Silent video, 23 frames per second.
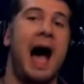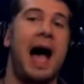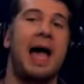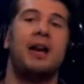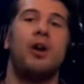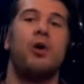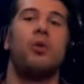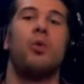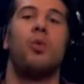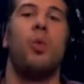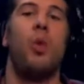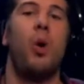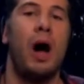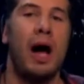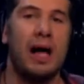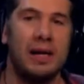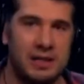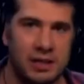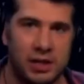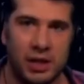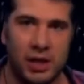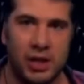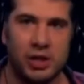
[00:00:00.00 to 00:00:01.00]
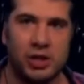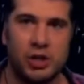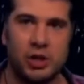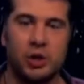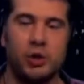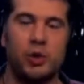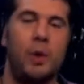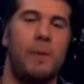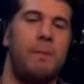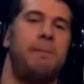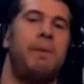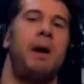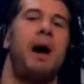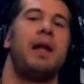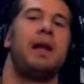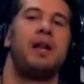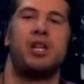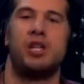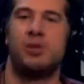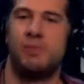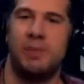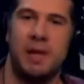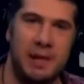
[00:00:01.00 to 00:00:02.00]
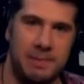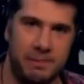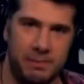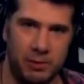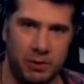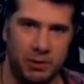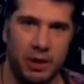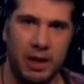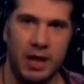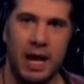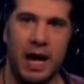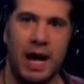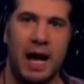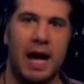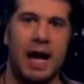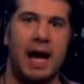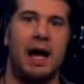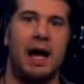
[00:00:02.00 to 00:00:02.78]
I don't want to punish people